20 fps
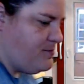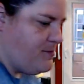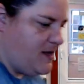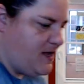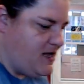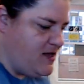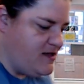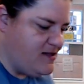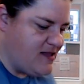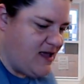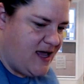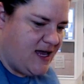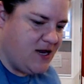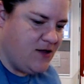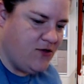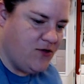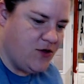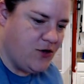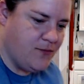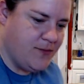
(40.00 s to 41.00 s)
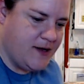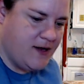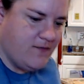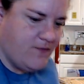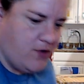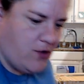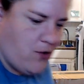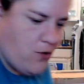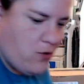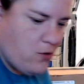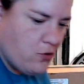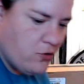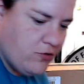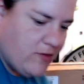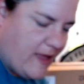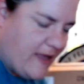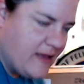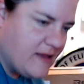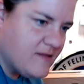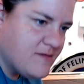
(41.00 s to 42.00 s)
he's had a little bit of a cold
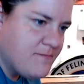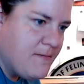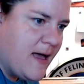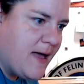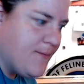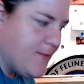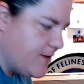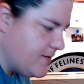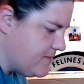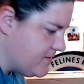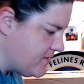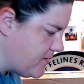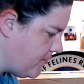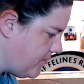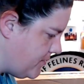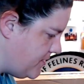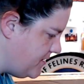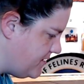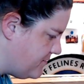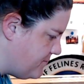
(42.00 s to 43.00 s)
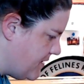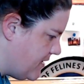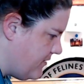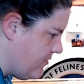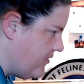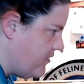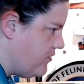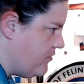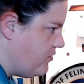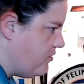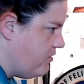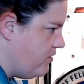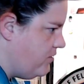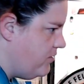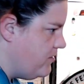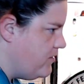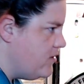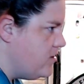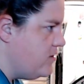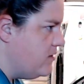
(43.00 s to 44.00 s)
like his mama, so he's been a little
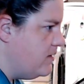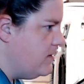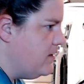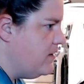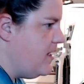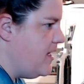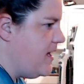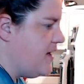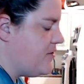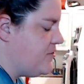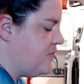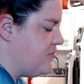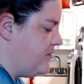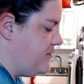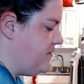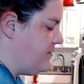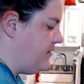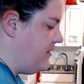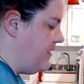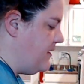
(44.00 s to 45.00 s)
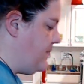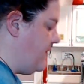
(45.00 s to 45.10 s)
extra sleepy